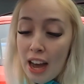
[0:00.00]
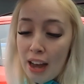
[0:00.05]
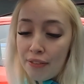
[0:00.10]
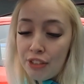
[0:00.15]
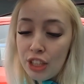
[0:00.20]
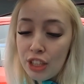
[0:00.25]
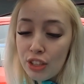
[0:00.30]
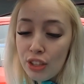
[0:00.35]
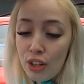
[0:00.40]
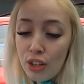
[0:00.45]

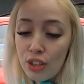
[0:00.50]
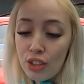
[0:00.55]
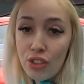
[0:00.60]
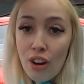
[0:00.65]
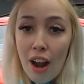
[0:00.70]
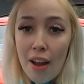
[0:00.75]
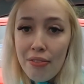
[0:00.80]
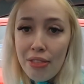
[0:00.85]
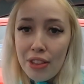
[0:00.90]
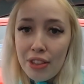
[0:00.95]
I've just got to
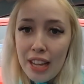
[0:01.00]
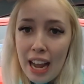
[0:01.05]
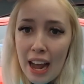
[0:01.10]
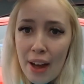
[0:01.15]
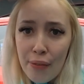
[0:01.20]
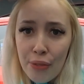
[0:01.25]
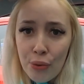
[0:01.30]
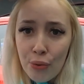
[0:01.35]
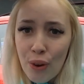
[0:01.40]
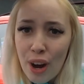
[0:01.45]
drive
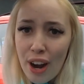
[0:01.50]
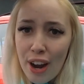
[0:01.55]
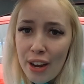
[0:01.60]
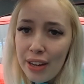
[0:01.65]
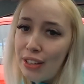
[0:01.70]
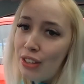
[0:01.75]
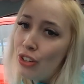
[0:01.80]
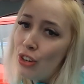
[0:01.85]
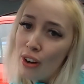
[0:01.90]
down the road,